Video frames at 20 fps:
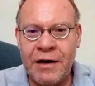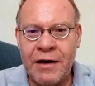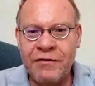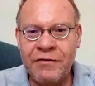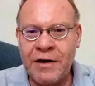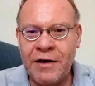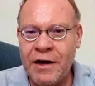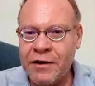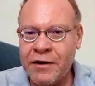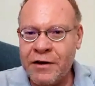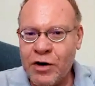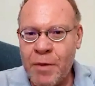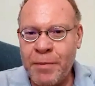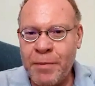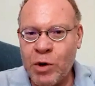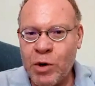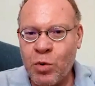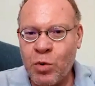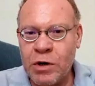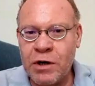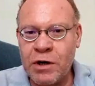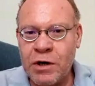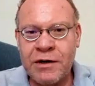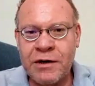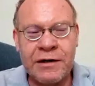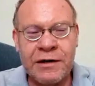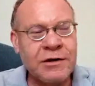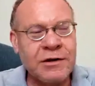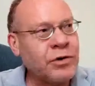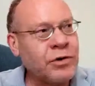philanthropic work
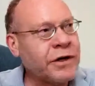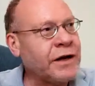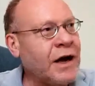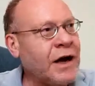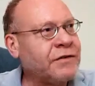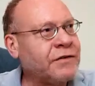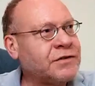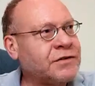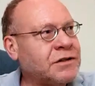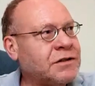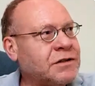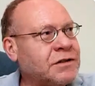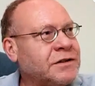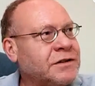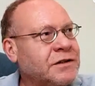and looking after,